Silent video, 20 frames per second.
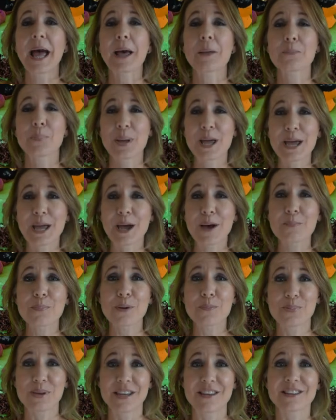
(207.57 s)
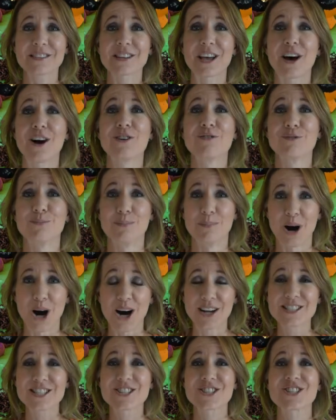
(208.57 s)
and pick up a piece of
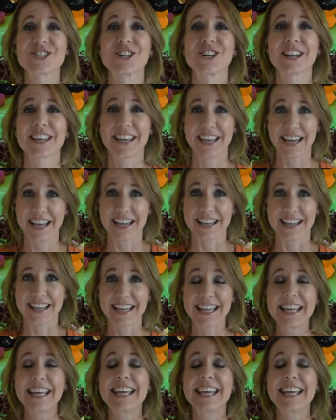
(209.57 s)
monster cake.